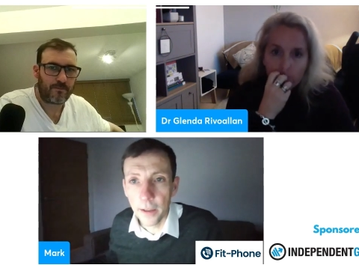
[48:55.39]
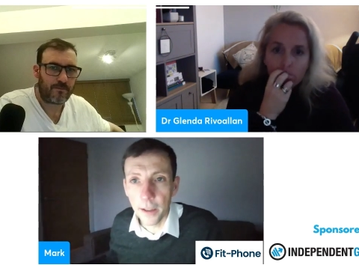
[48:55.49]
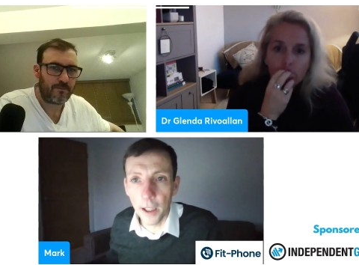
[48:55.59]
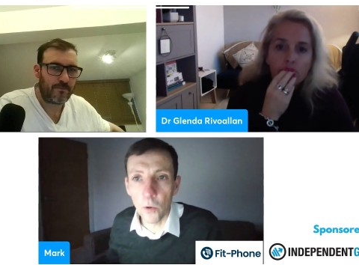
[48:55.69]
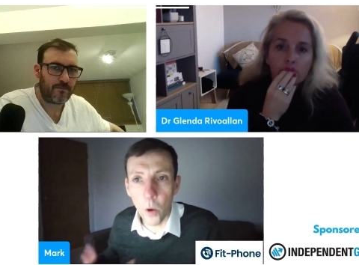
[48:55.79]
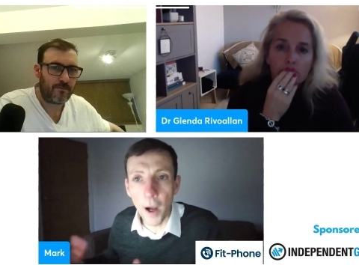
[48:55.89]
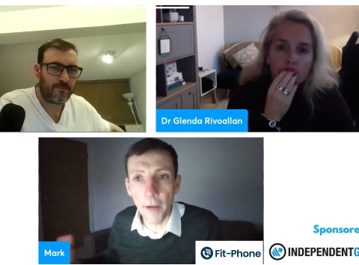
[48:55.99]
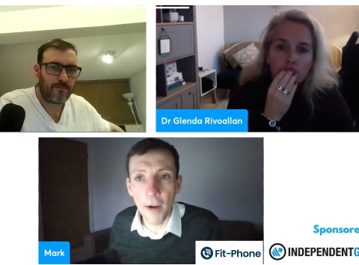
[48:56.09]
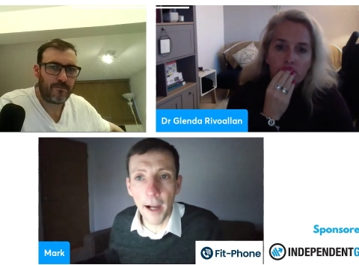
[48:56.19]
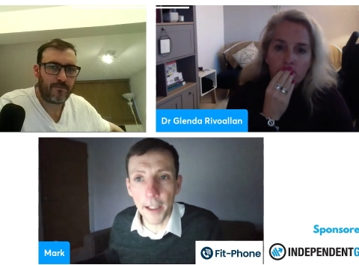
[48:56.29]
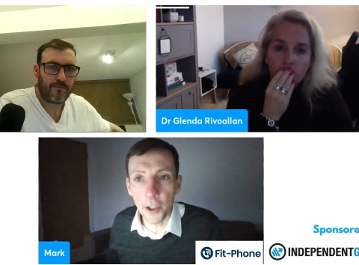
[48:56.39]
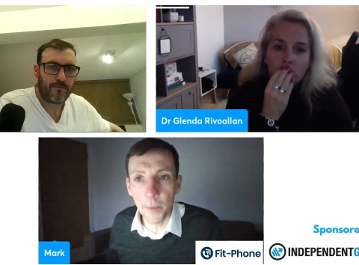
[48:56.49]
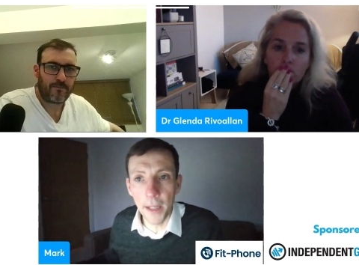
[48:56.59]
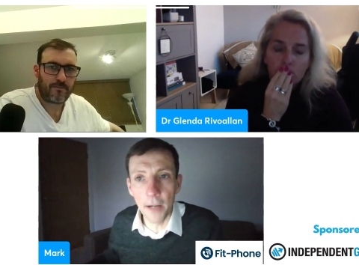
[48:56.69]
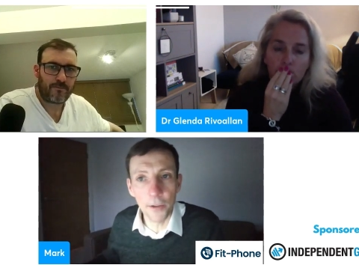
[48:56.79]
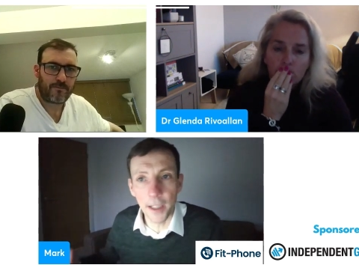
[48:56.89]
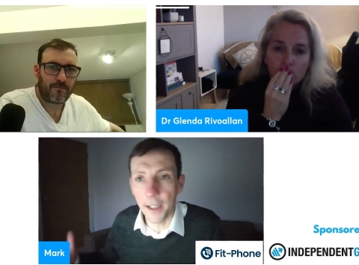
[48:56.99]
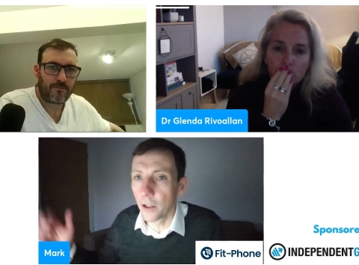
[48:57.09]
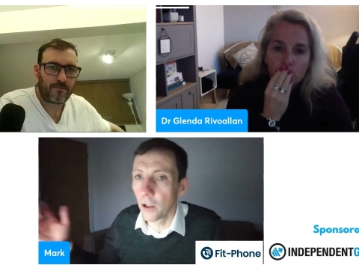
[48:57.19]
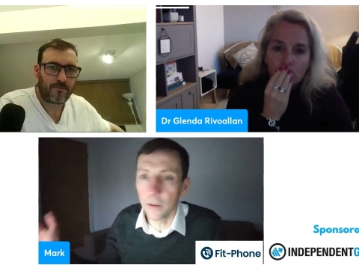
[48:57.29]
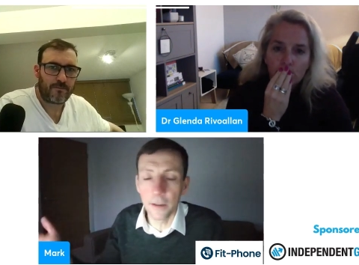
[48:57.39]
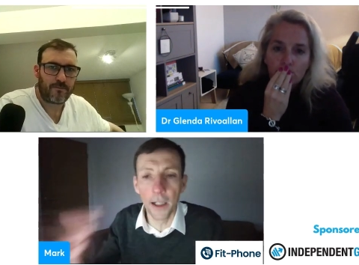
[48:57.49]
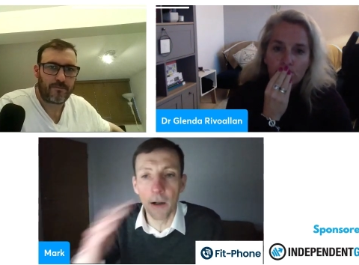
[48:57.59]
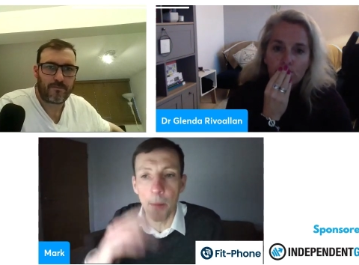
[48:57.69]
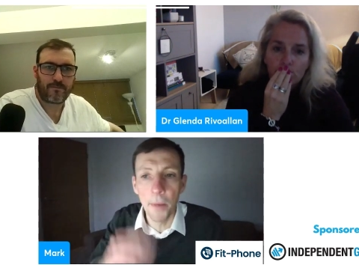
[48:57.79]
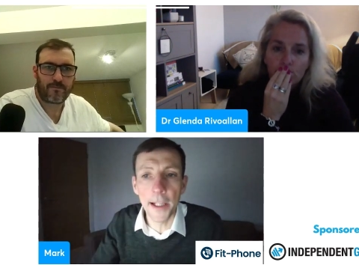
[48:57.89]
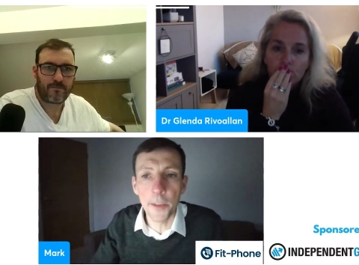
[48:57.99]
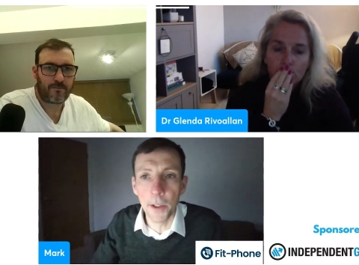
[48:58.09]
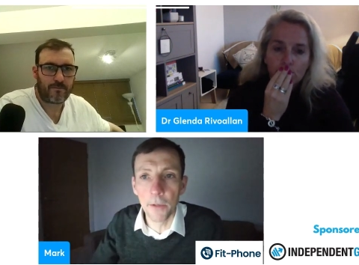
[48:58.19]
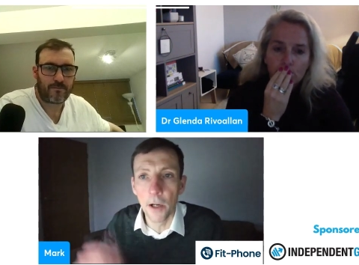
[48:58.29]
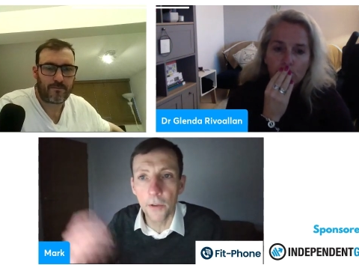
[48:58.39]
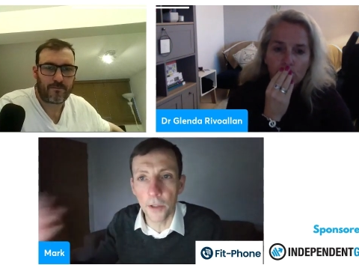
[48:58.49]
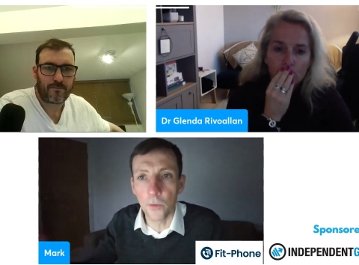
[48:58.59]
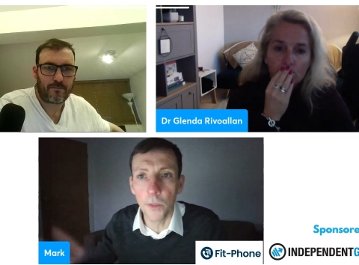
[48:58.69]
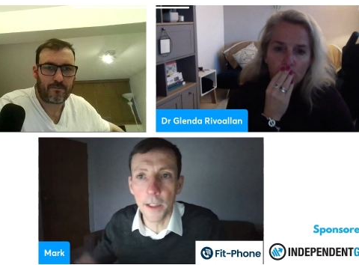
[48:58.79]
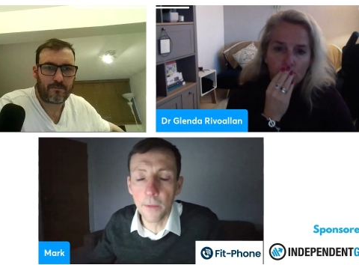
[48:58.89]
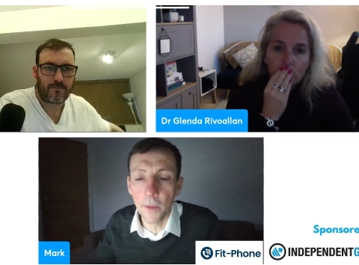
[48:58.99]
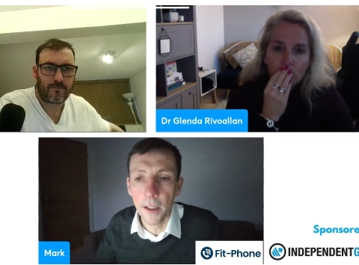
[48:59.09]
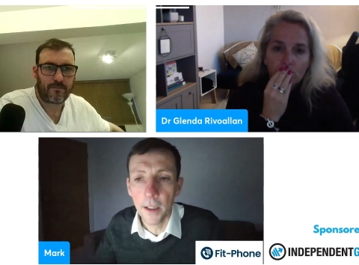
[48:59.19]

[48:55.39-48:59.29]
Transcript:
Speaker 1: You know, quite rightly coming out saying, look, you know, our pay's been eroded. We, we